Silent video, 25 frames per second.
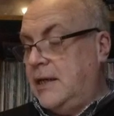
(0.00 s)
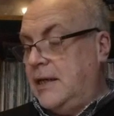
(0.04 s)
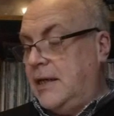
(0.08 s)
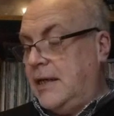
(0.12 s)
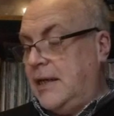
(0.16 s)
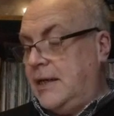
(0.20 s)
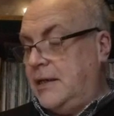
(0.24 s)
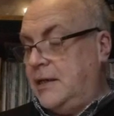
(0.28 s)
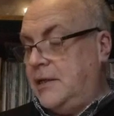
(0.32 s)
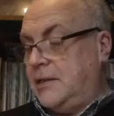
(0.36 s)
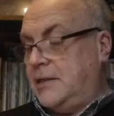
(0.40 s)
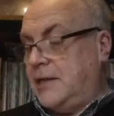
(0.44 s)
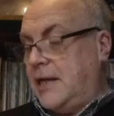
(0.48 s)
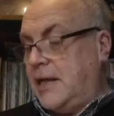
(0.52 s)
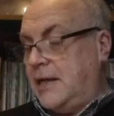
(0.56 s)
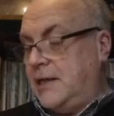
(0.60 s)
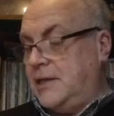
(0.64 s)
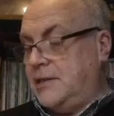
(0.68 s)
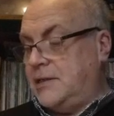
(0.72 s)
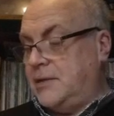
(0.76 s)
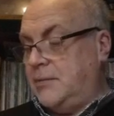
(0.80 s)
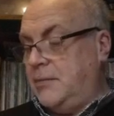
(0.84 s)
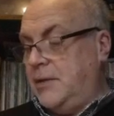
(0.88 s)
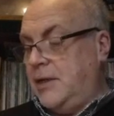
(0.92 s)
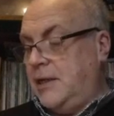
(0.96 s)
And A Dad
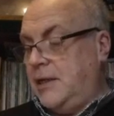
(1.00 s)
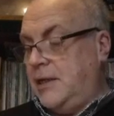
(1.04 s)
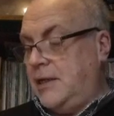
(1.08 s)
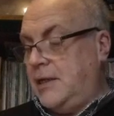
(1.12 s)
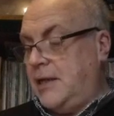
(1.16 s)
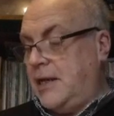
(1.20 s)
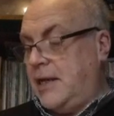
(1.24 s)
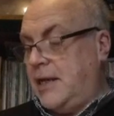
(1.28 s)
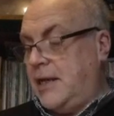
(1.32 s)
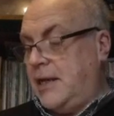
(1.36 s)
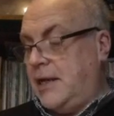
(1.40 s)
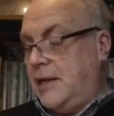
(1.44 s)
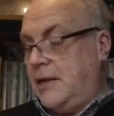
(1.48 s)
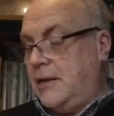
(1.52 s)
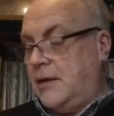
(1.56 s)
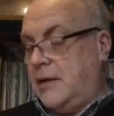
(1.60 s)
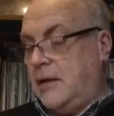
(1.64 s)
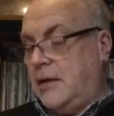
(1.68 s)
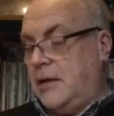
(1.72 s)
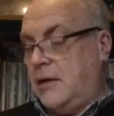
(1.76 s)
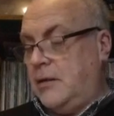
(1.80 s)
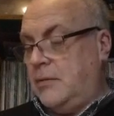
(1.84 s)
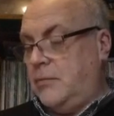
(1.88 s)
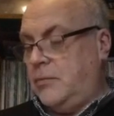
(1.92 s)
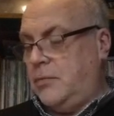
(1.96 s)
Is a Millionaire,
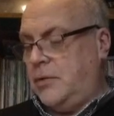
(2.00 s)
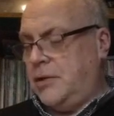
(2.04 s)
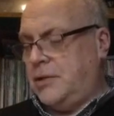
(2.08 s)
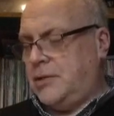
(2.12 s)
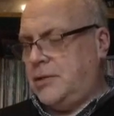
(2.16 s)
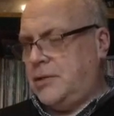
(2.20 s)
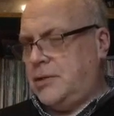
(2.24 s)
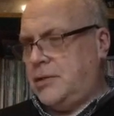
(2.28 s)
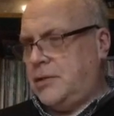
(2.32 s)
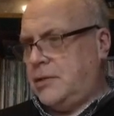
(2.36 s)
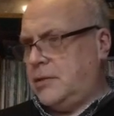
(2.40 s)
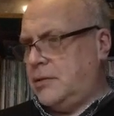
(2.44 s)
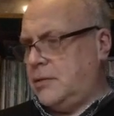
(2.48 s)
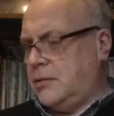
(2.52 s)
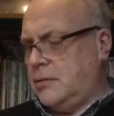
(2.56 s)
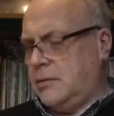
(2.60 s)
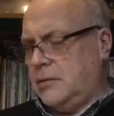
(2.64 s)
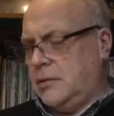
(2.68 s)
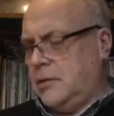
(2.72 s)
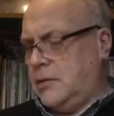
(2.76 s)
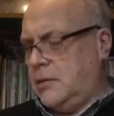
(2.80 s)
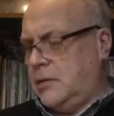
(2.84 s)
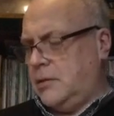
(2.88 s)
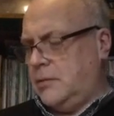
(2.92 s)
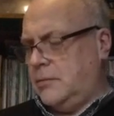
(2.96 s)
which
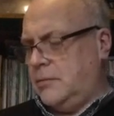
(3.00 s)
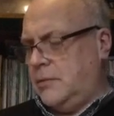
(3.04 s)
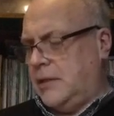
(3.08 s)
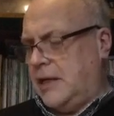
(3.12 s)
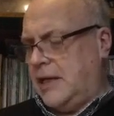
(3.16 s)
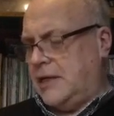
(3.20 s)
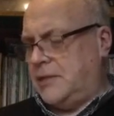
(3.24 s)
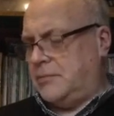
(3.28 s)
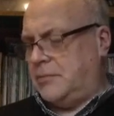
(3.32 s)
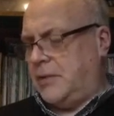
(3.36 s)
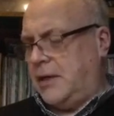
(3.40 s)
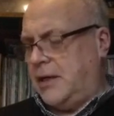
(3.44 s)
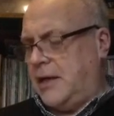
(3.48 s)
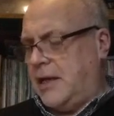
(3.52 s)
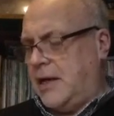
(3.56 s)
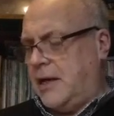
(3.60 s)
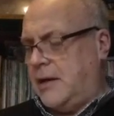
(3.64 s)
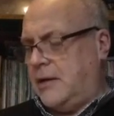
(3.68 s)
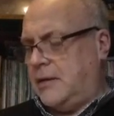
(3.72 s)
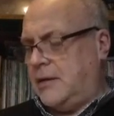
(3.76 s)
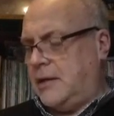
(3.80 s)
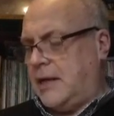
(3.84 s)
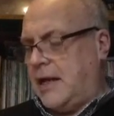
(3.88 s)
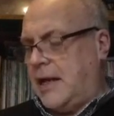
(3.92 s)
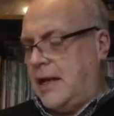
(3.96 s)
has been out.